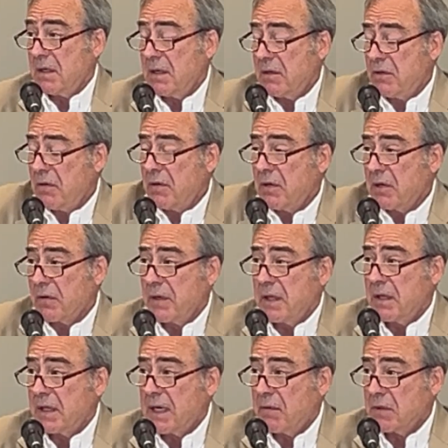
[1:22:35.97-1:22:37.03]
To the degree
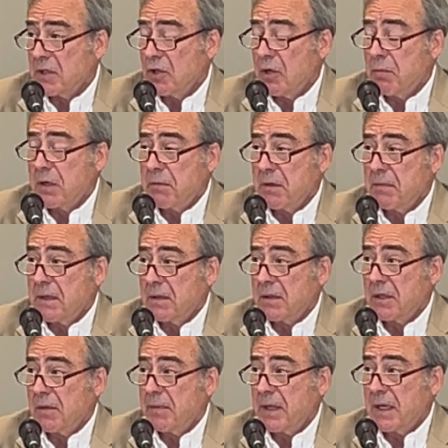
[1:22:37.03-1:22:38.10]
that was low permeability
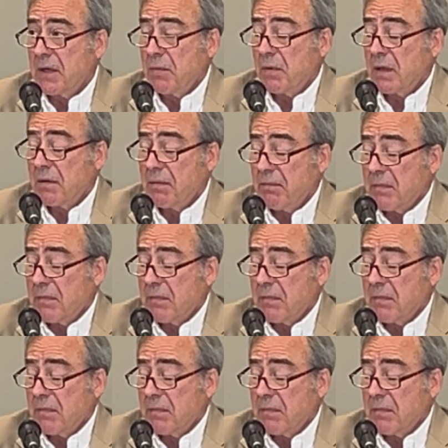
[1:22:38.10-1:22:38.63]
to begin with,